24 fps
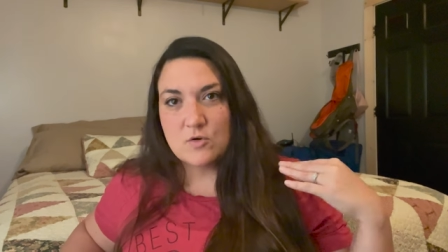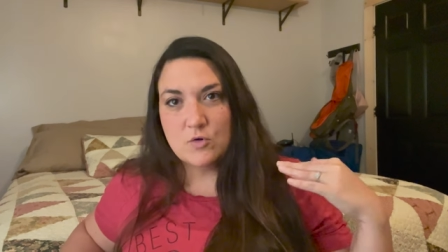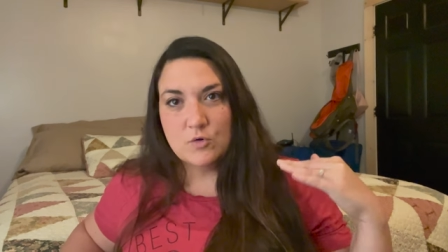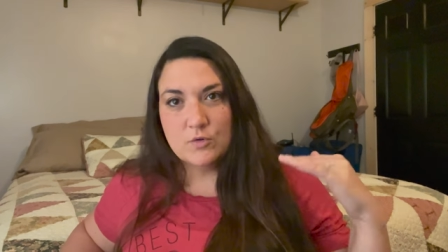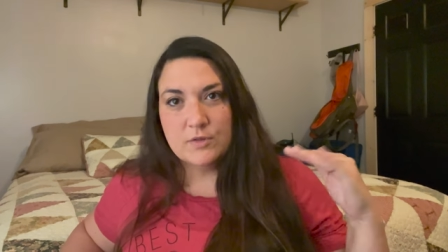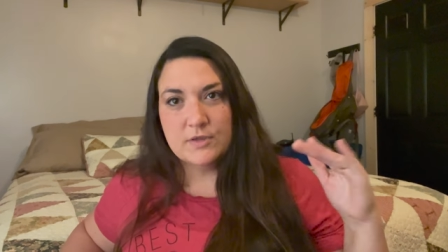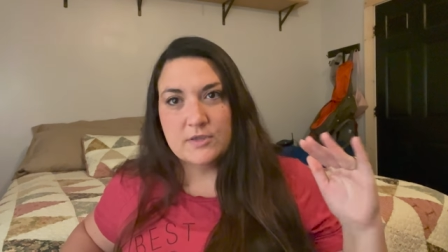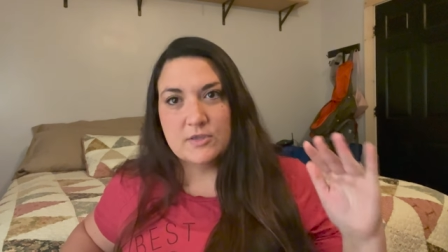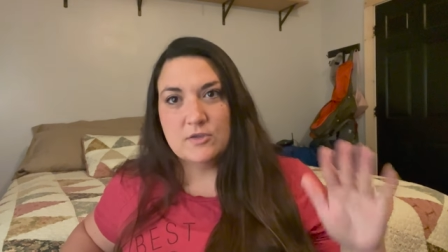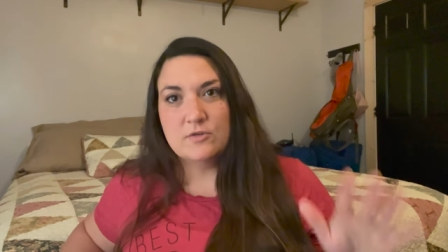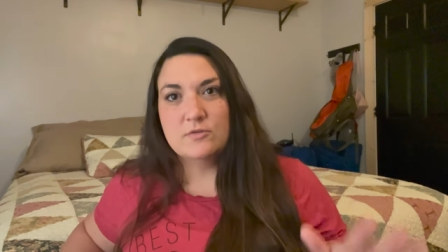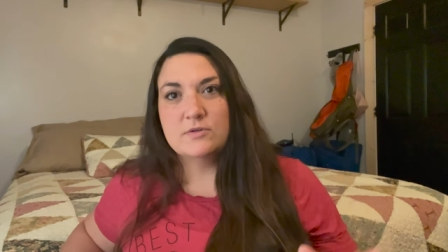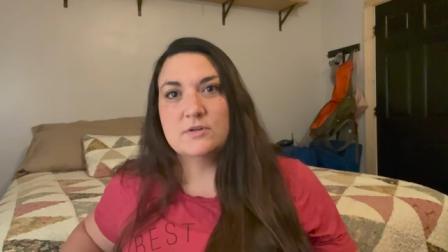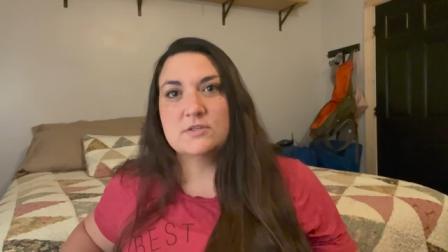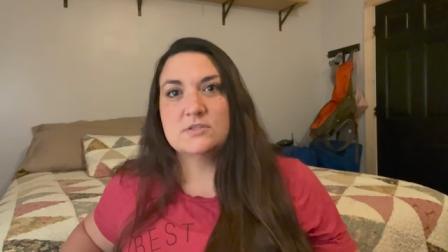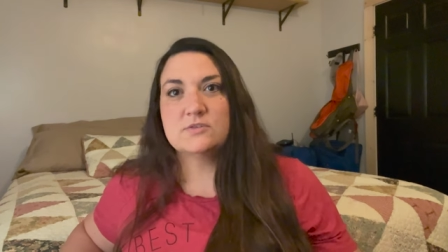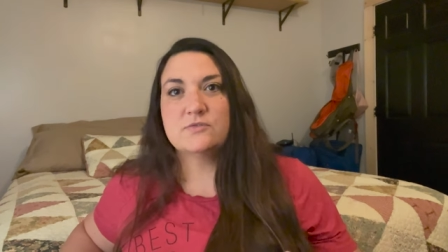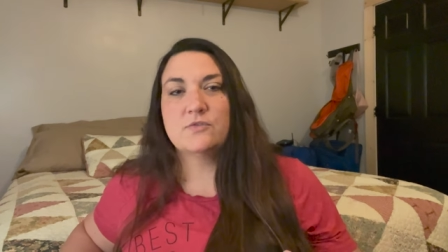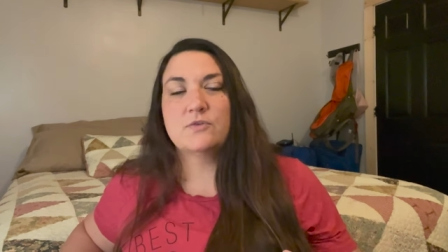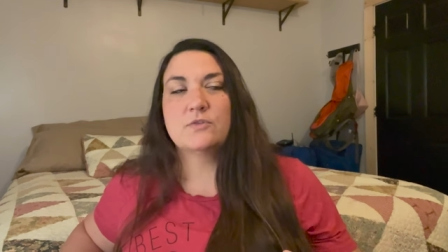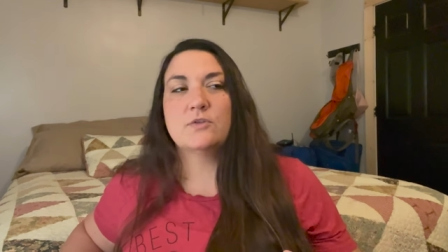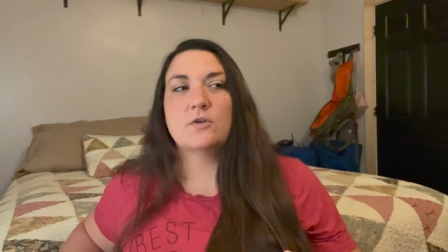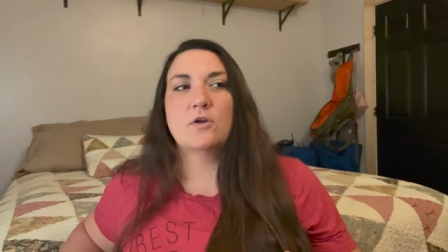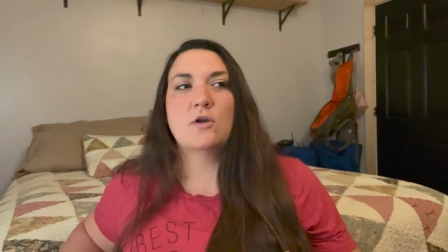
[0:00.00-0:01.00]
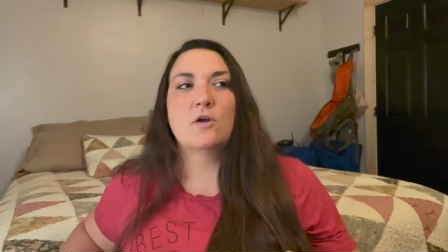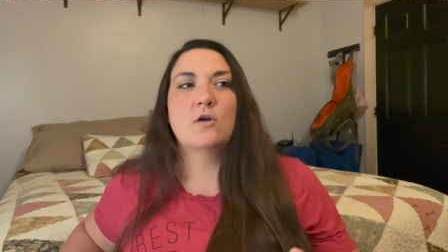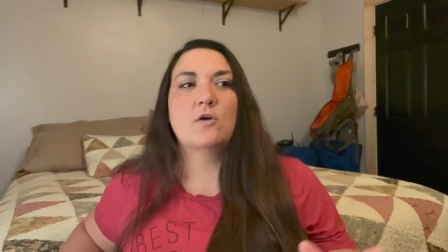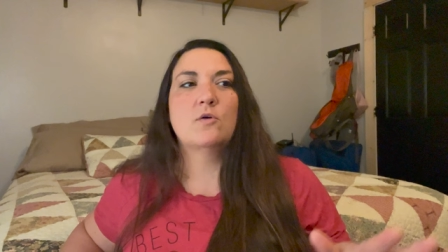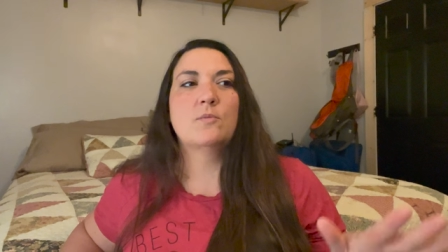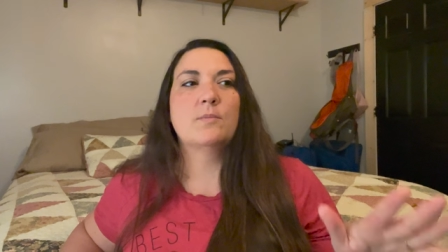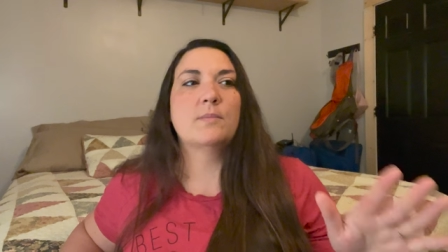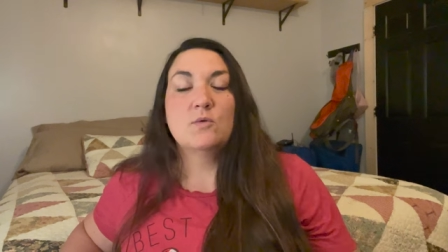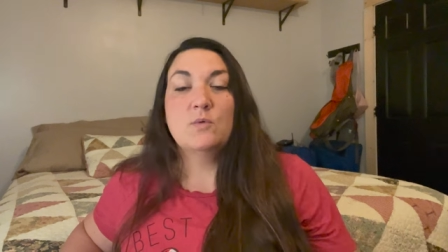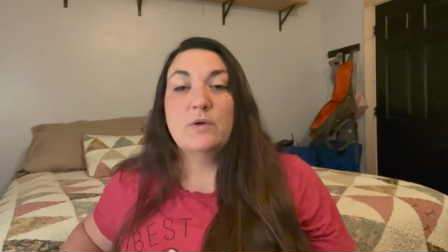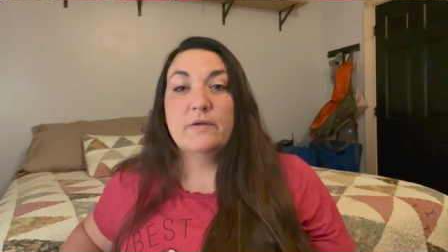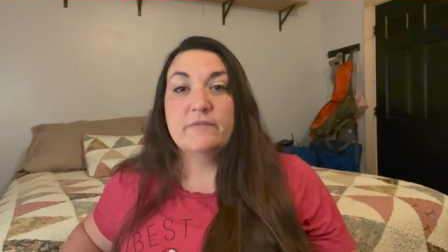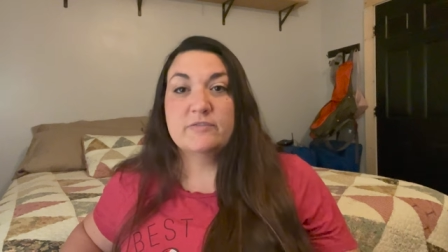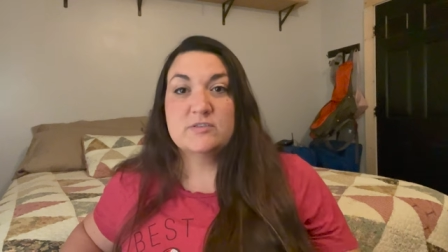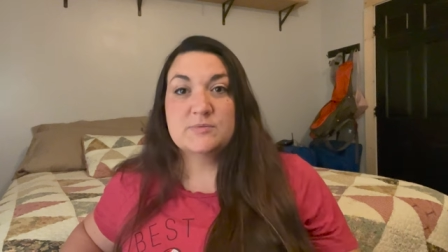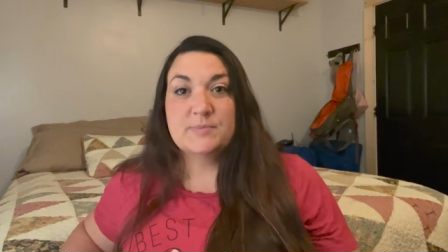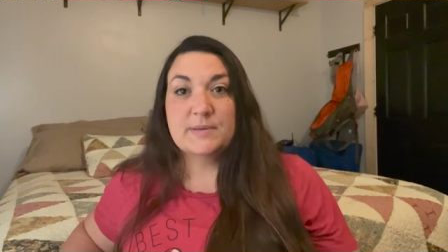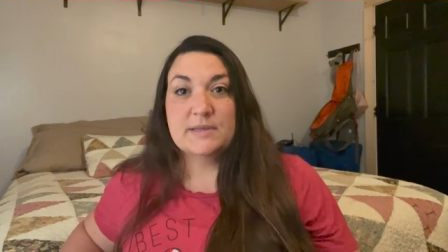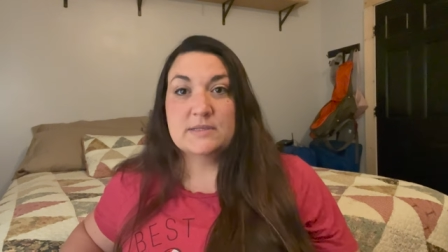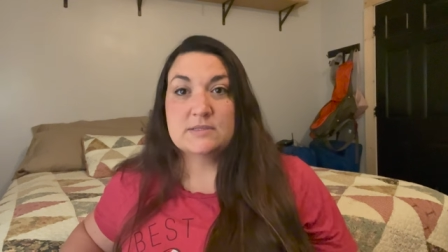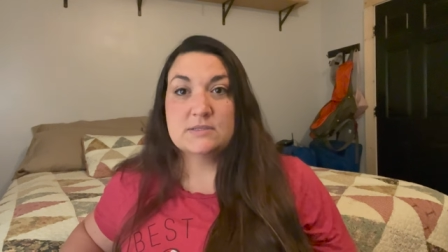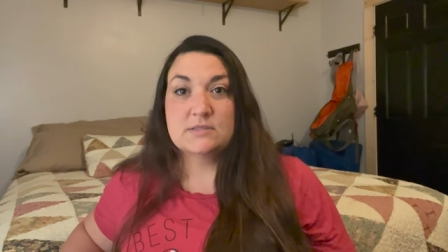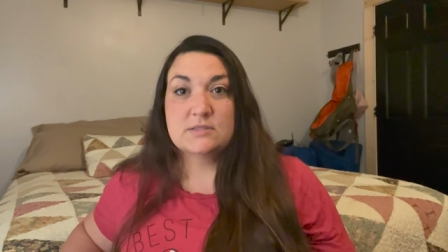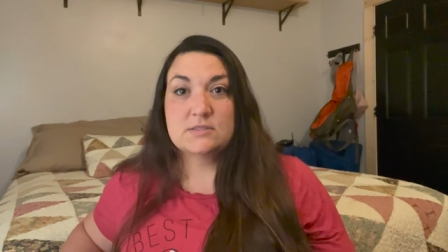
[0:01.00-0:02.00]
cooling units for their home. We've
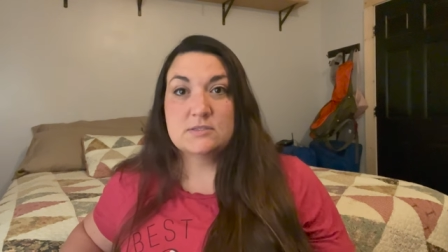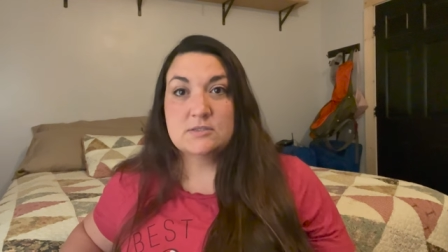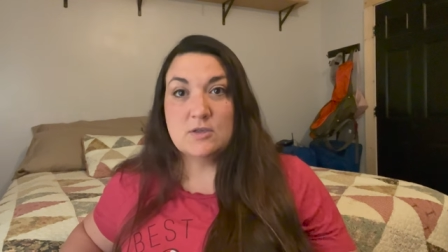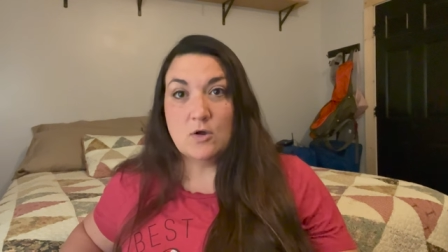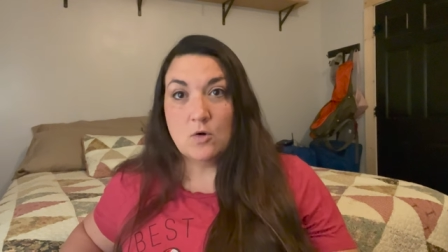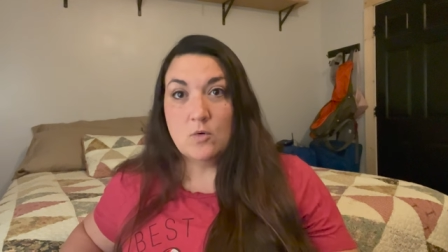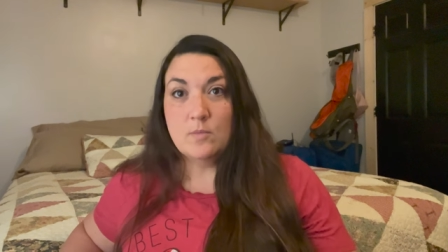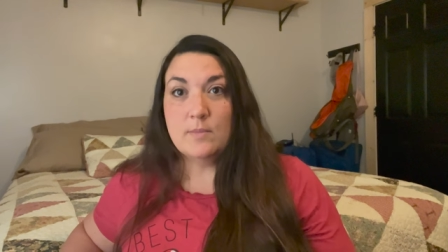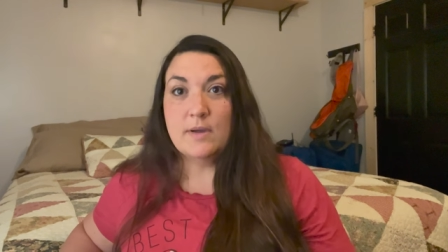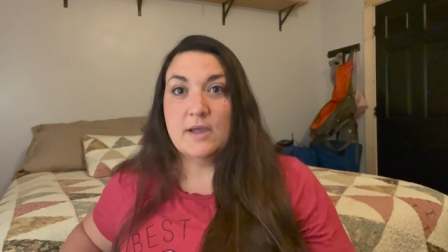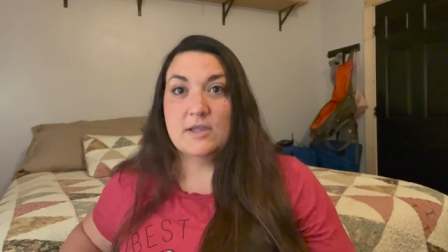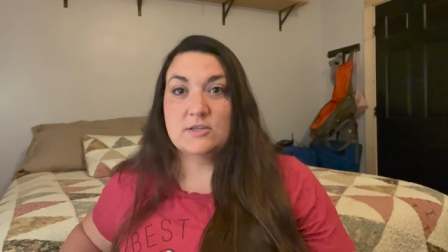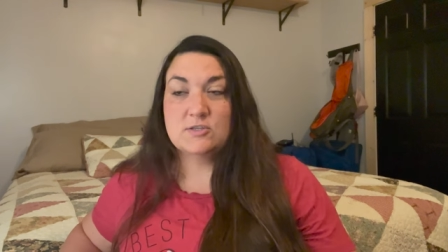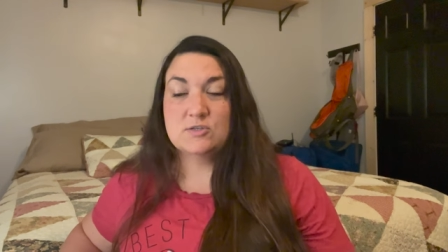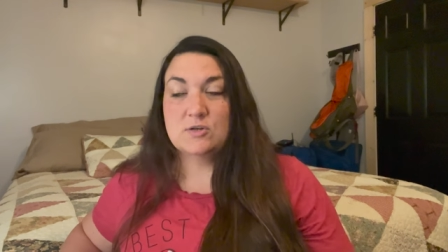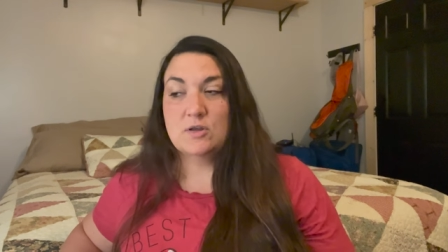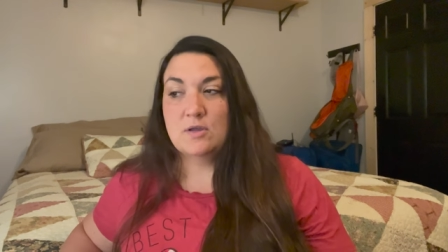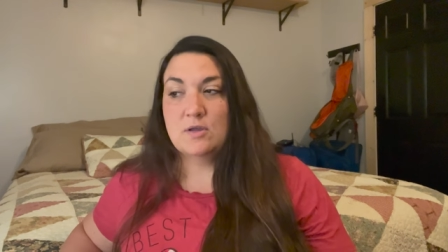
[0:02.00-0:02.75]
spent so much